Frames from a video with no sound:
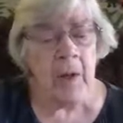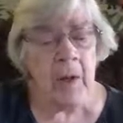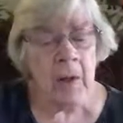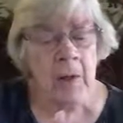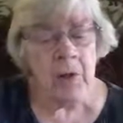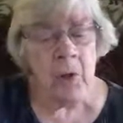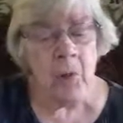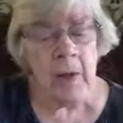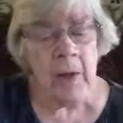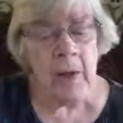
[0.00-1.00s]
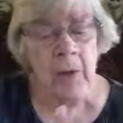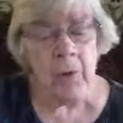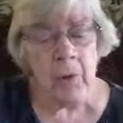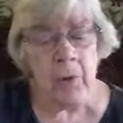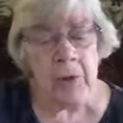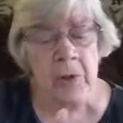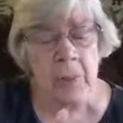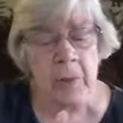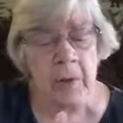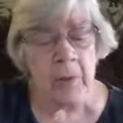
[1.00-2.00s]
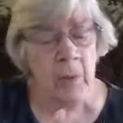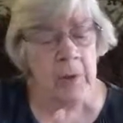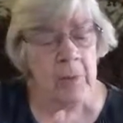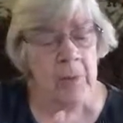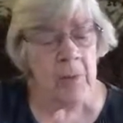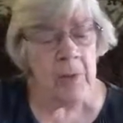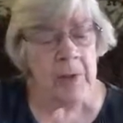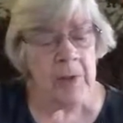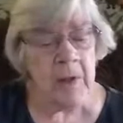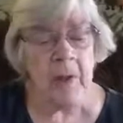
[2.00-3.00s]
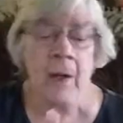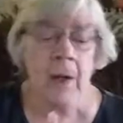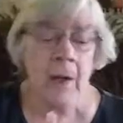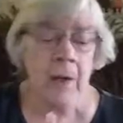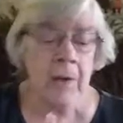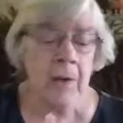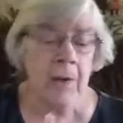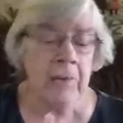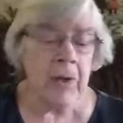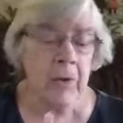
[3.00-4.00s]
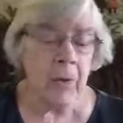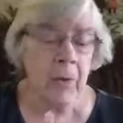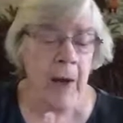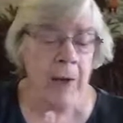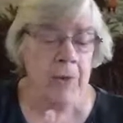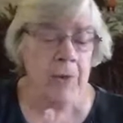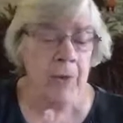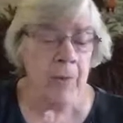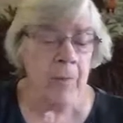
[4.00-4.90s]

until one day in early spring when he was resting in the loving grass,